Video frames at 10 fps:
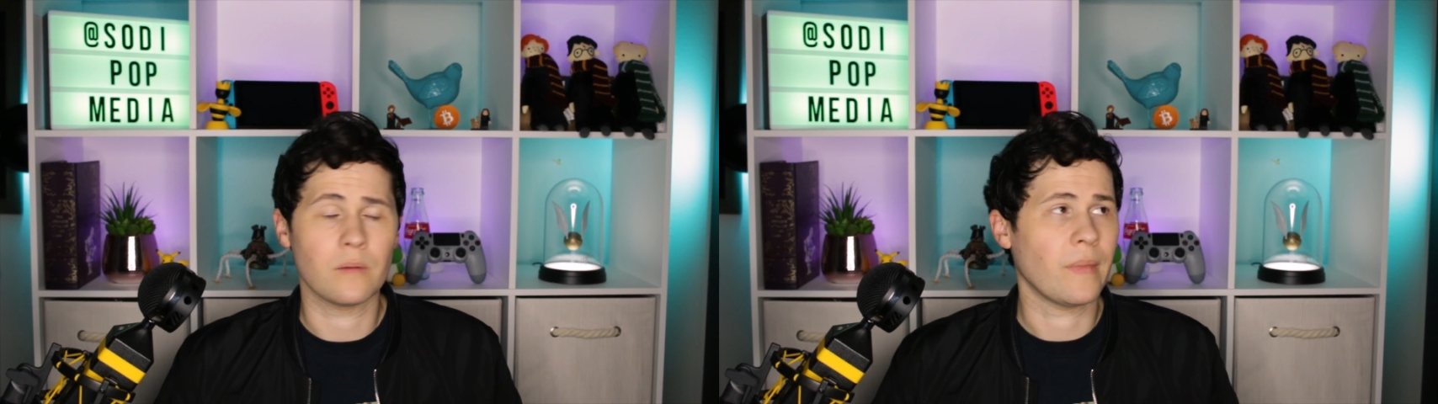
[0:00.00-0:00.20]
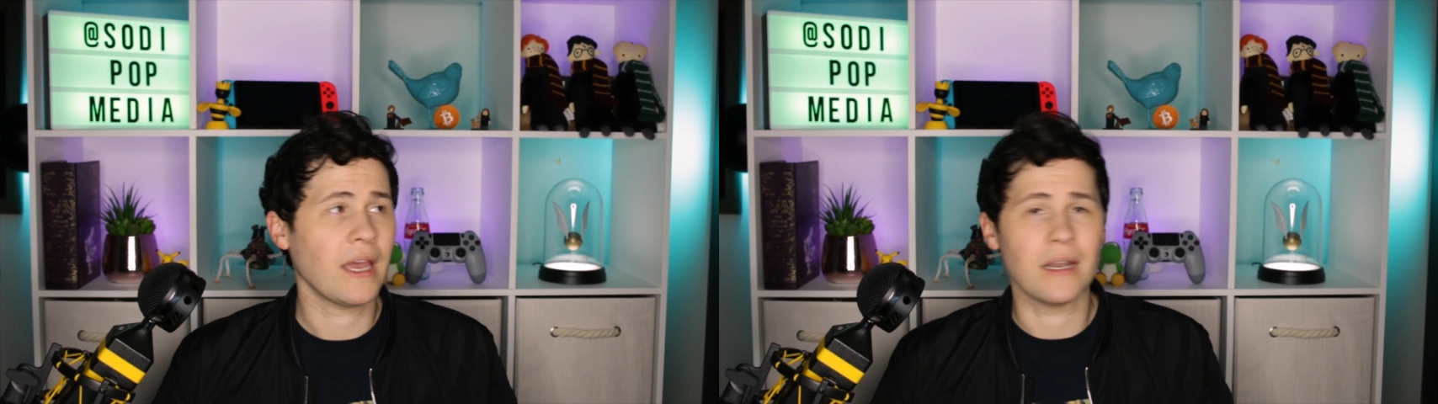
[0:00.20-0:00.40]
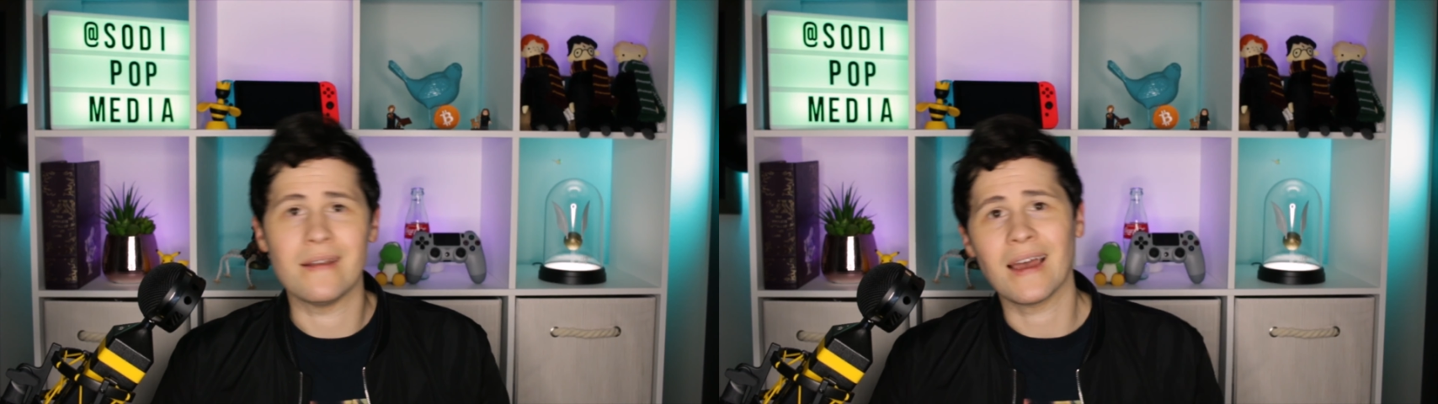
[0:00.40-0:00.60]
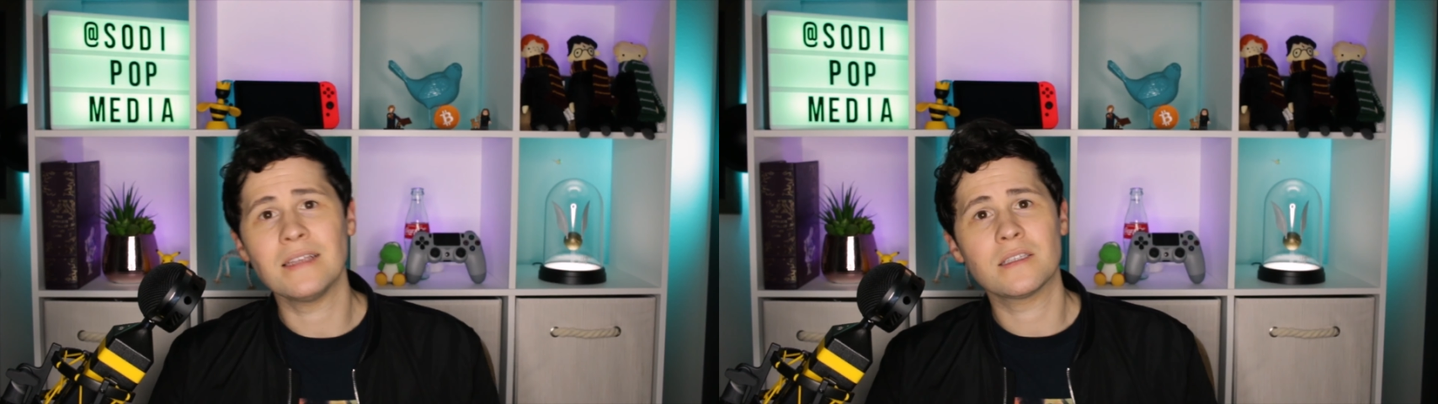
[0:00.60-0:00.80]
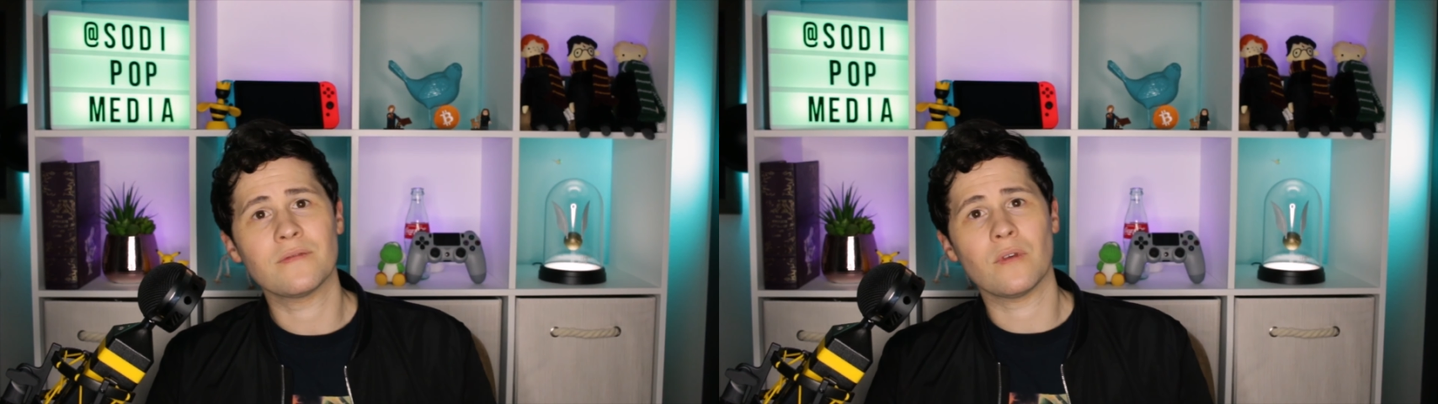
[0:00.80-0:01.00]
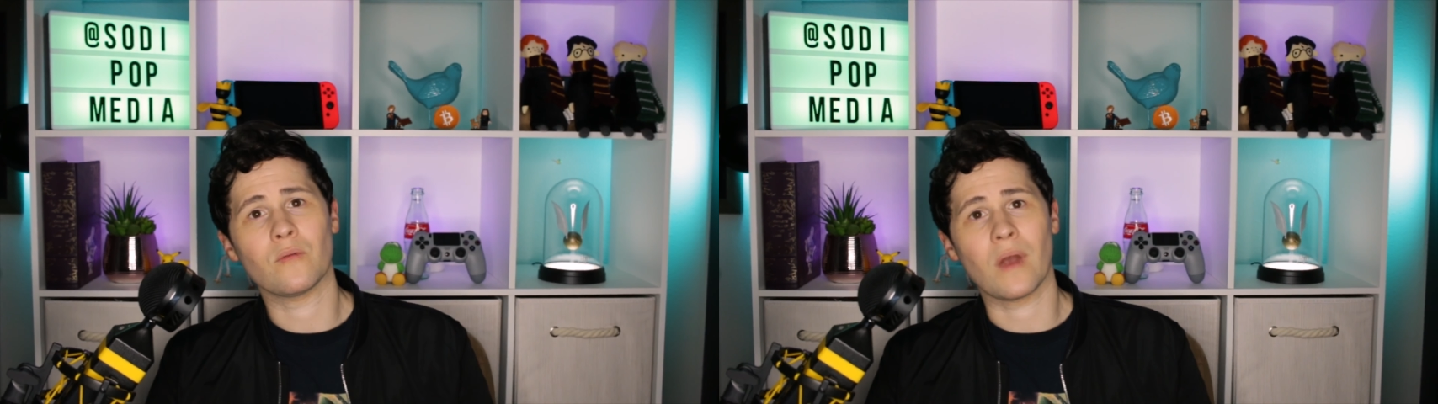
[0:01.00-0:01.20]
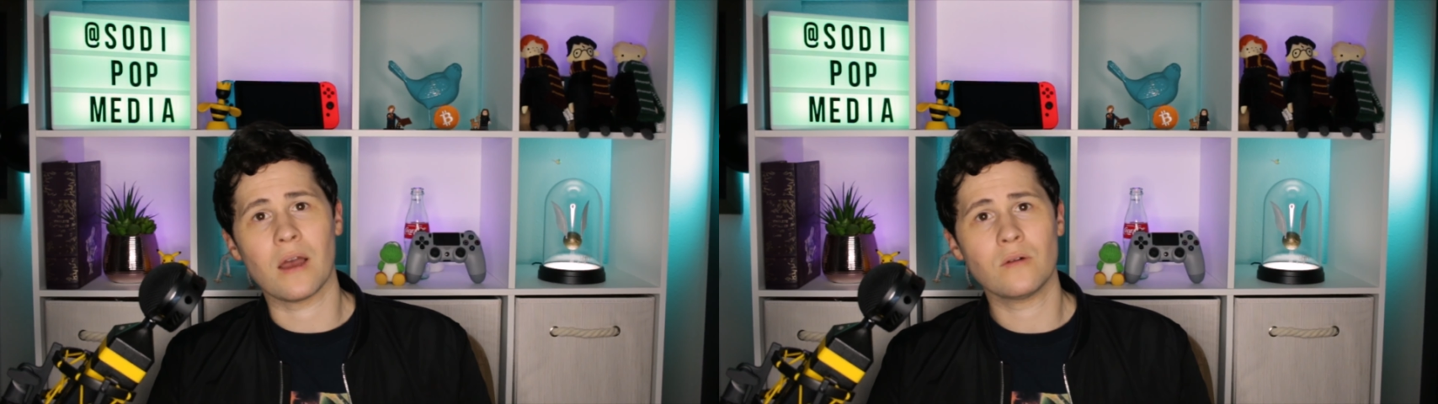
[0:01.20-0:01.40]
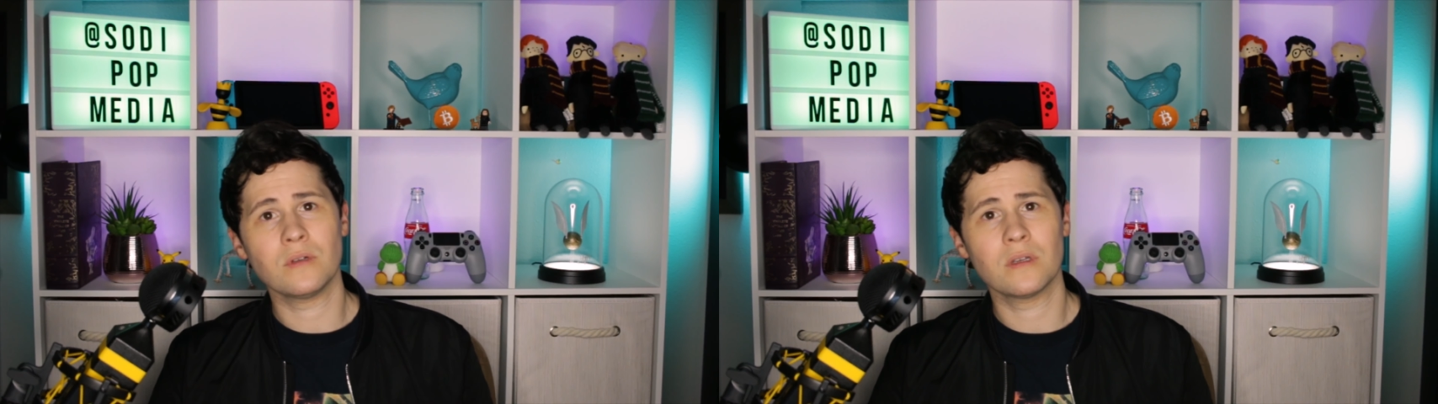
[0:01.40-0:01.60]
man, Knights of the
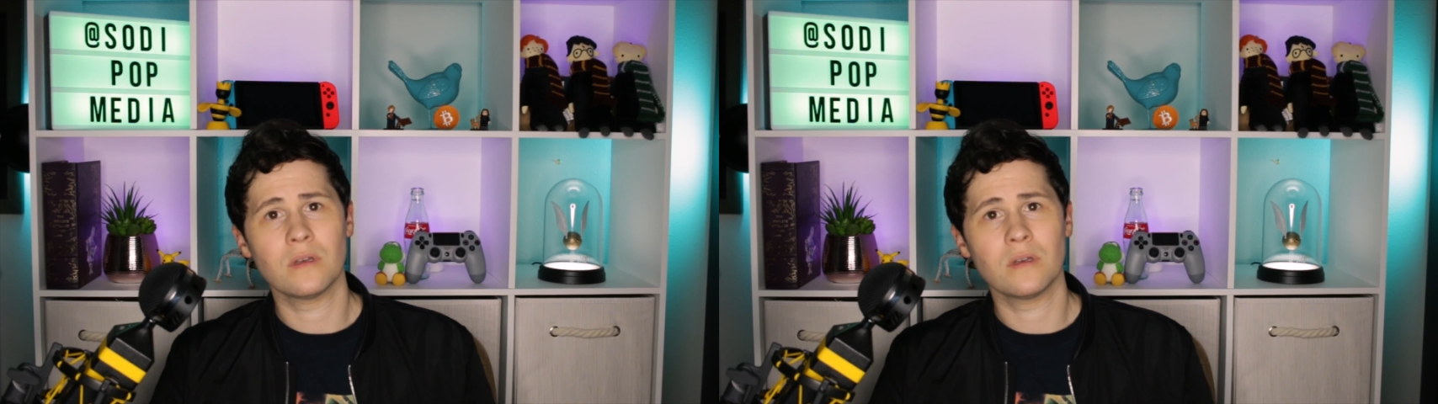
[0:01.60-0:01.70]
Round.